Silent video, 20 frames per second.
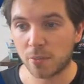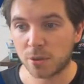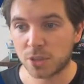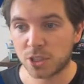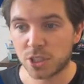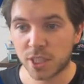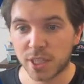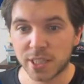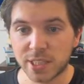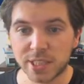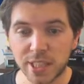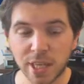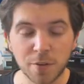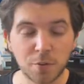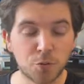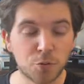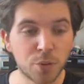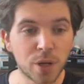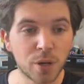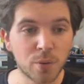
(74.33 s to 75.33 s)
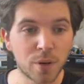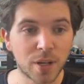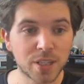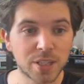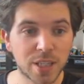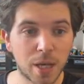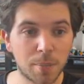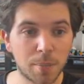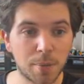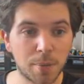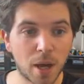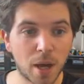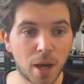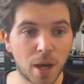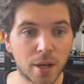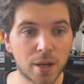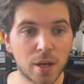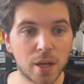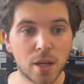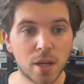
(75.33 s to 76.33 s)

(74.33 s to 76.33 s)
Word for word: which is a free REST API